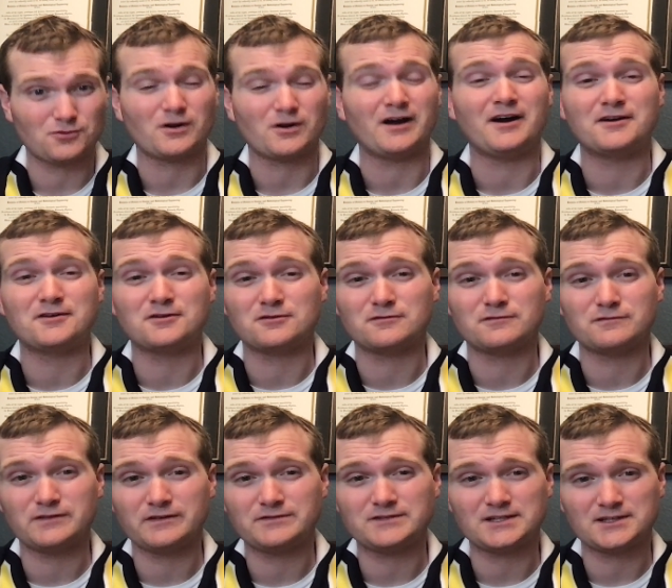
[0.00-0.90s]
or
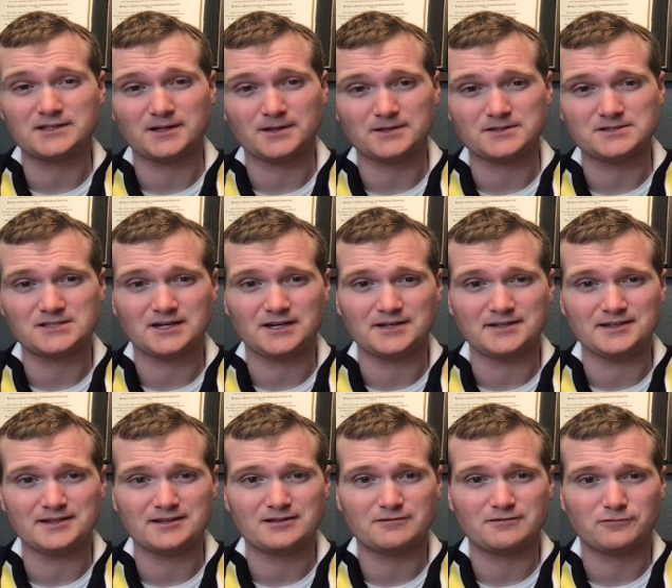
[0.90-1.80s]
150
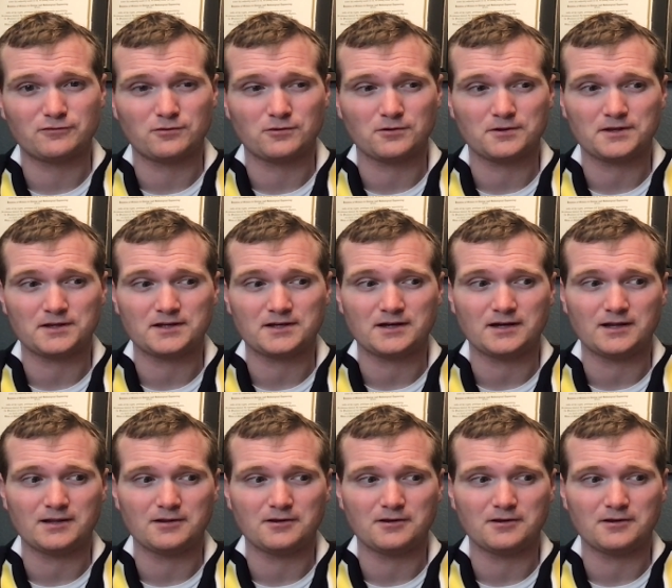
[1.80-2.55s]
kilotons for the uh,